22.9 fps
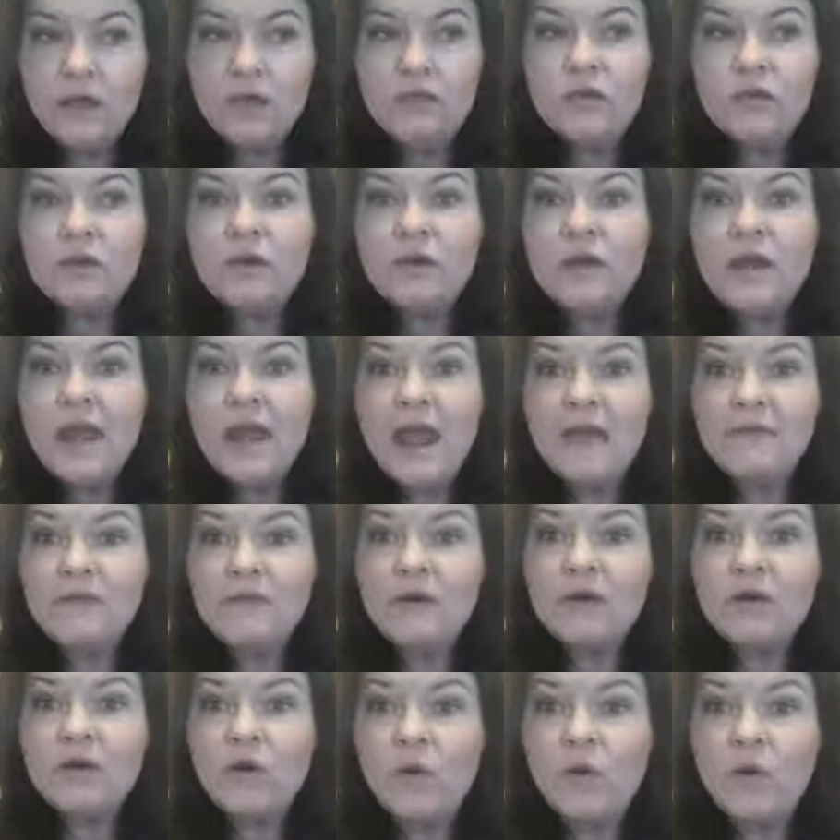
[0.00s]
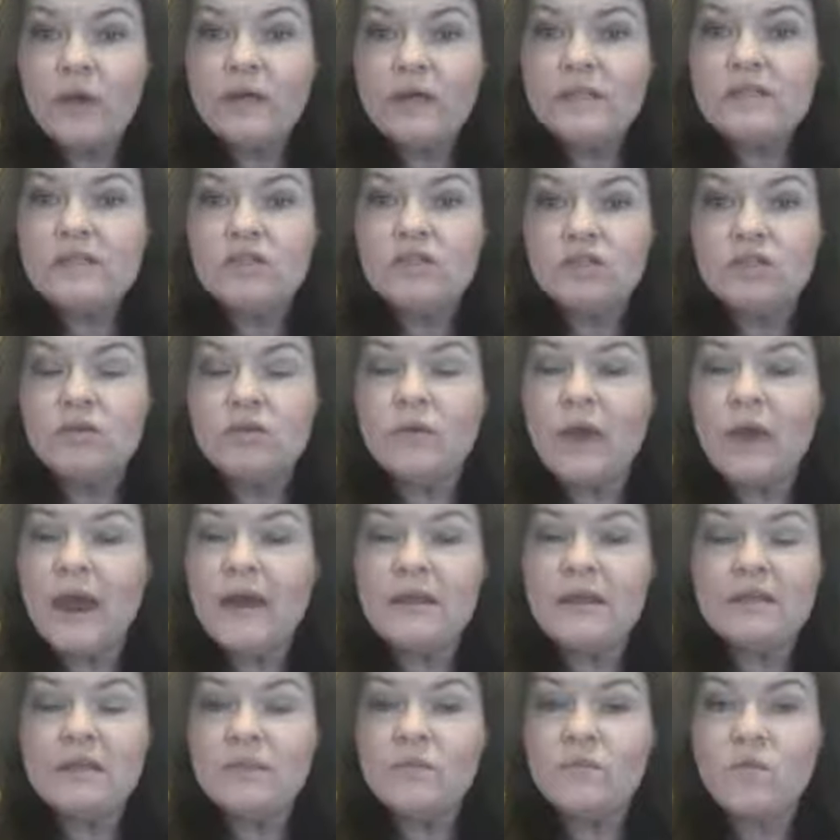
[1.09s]
they're never going to do
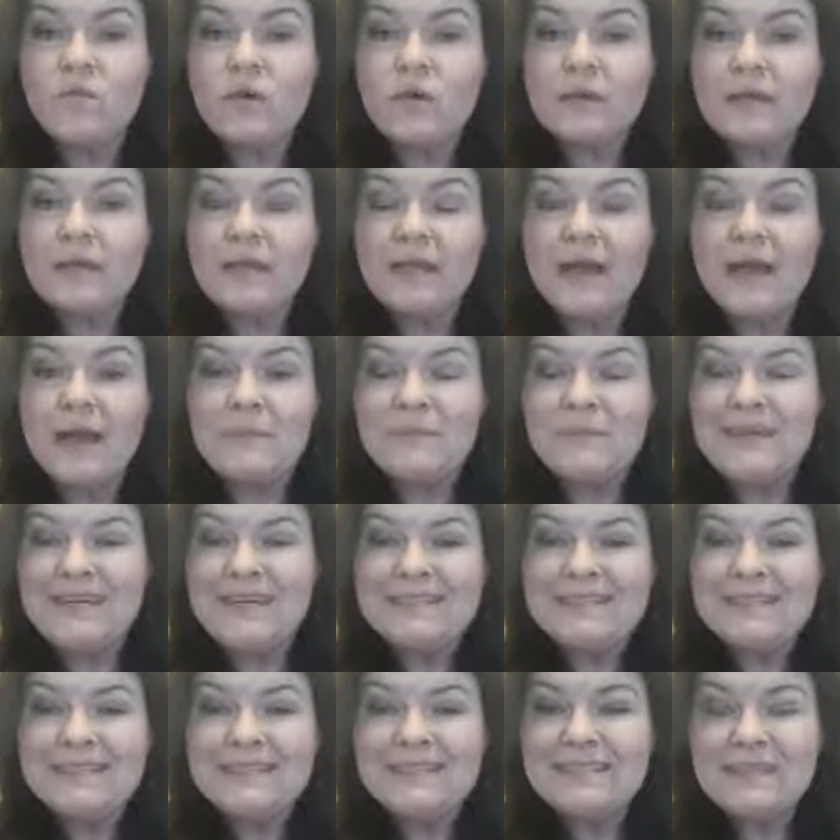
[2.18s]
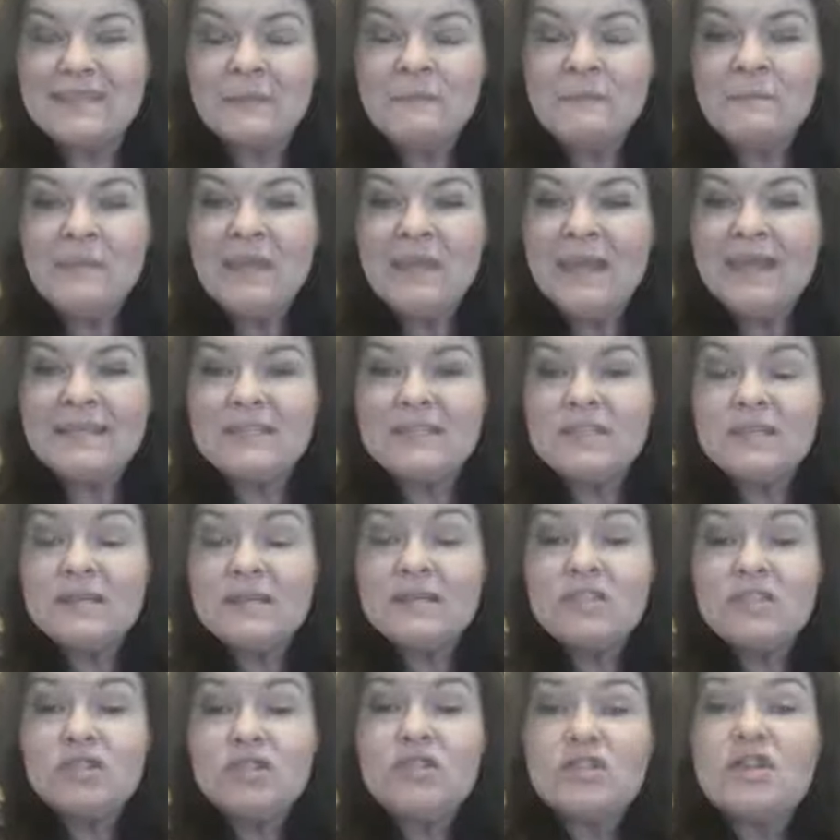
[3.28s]
anything more than that, because
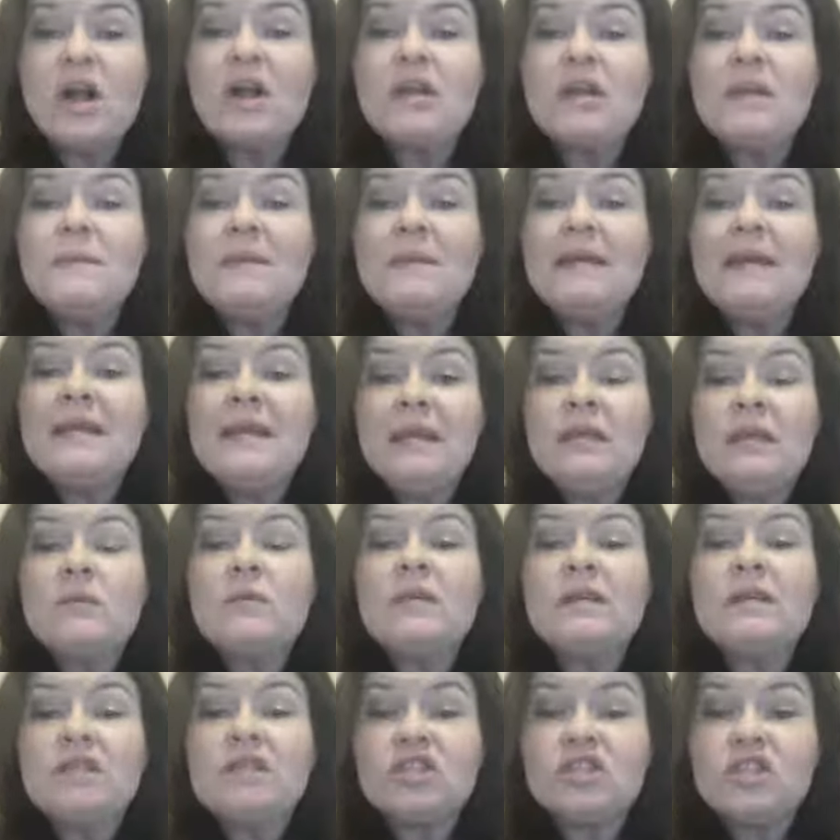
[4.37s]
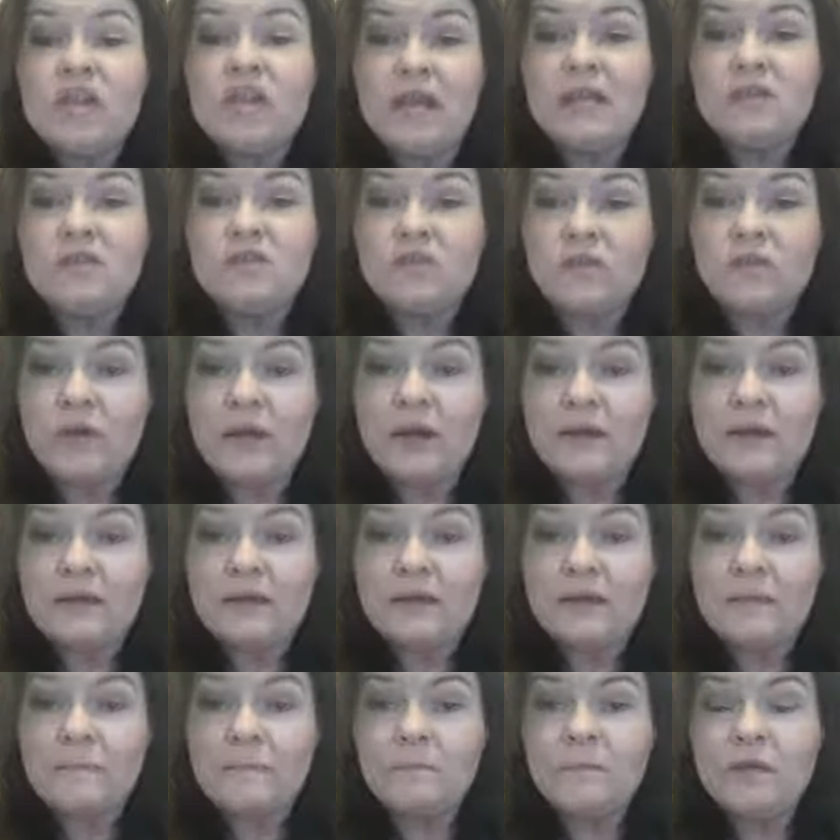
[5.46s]
it's just not going to be an equal exchange for
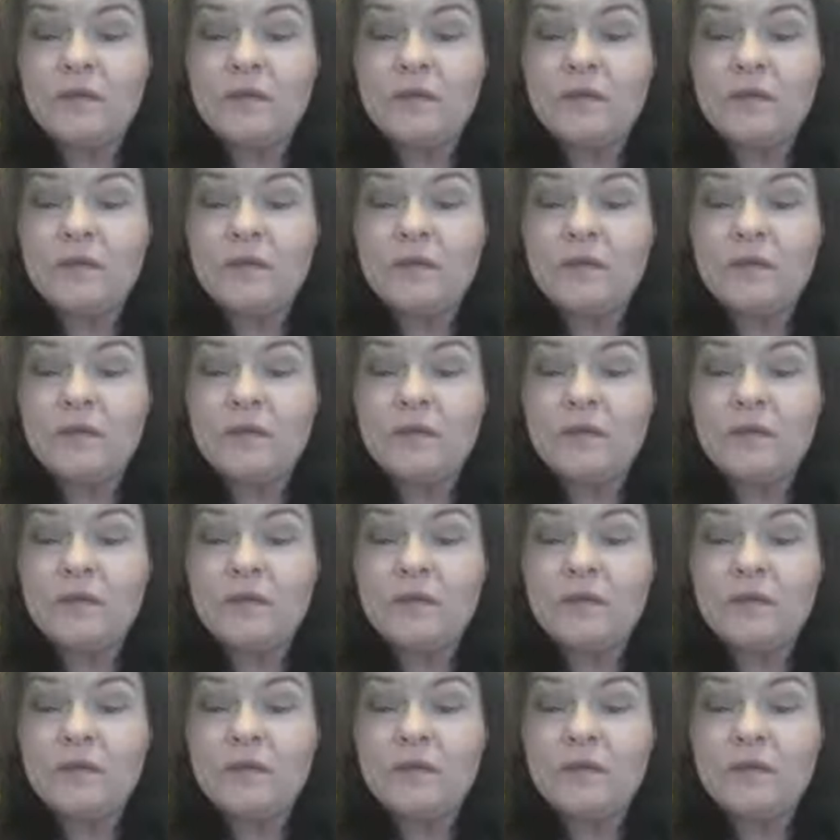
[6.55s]
anything.